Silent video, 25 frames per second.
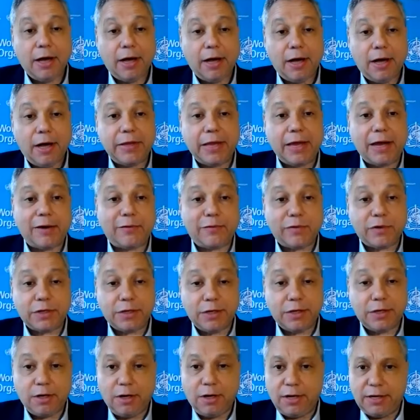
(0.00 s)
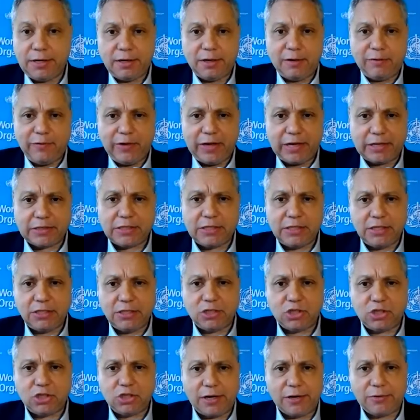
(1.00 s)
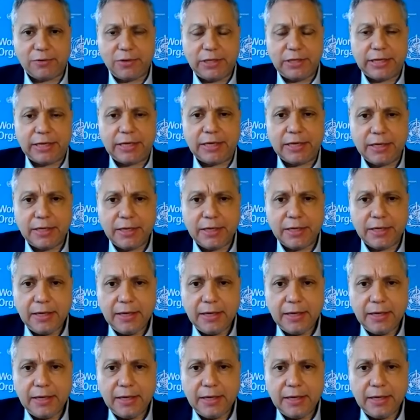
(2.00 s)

On the African continent, vaccines generally,